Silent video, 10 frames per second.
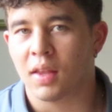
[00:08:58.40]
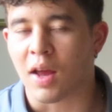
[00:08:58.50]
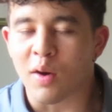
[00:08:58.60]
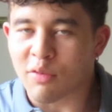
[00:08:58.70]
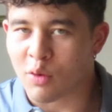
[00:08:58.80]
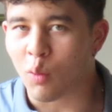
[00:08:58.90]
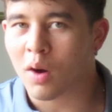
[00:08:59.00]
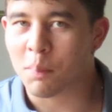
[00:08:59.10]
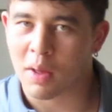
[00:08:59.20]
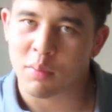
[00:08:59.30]
Now, if you
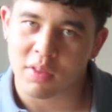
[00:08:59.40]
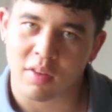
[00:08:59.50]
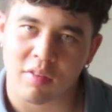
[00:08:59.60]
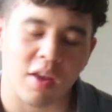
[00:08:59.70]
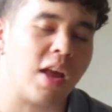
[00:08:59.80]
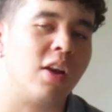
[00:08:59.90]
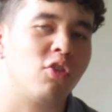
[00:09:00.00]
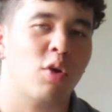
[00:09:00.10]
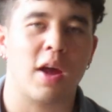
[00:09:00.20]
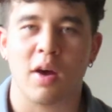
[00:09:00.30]
want to play with this
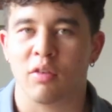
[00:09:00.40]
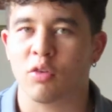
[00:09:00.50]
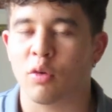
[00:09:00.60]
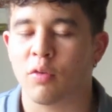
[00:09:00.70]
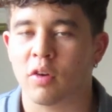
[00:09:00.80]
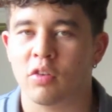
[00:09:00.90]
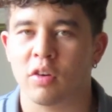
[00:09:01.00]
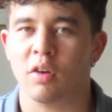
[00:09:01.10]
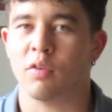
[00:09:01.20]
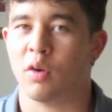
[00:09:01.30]
and try out a score
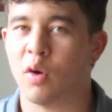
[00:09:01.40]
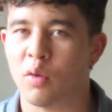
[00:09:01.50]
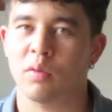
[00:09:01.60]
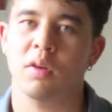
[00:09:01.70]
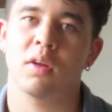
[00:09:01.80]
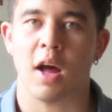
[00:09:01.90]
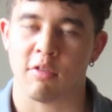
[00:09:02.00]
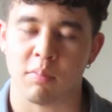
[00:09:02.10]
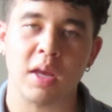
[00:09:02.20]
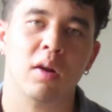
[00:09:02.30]
function of your own,
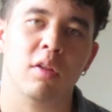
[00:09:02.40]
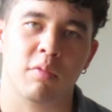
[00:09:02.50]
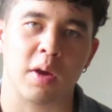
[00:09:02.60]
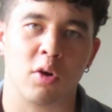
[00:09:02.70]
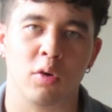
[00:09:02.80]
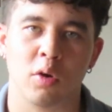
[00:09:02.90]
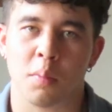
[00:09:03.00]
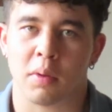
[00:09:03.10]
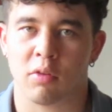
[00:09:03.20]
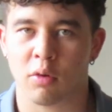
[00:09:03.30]
I've made all of my code
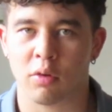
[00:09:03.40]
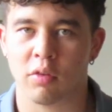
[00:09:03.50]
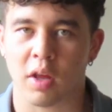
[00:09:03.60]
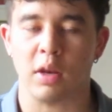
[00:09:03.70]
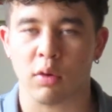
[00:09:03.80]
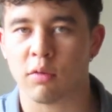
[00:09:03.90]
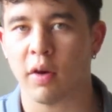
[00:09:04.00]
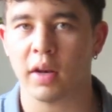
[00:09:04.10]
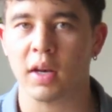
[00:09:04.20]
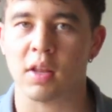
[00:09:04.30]
open source and you can
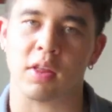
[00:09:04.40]
find it